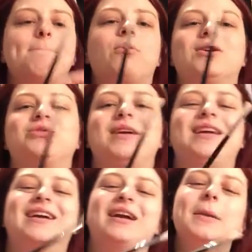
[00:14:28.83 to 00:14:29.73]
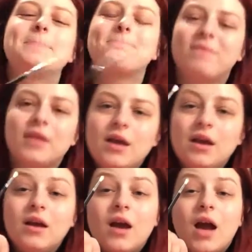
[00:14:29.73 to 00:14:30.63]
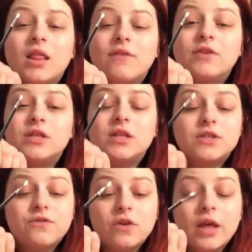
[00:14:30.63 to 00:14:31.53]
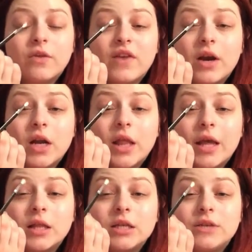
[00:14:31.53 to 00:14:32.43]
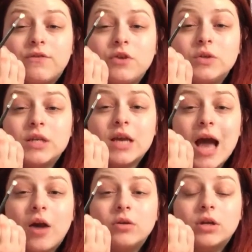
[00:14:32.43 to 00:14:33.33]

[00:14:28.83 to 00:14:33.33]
brush right here. I love using this for like very lightly diffusing out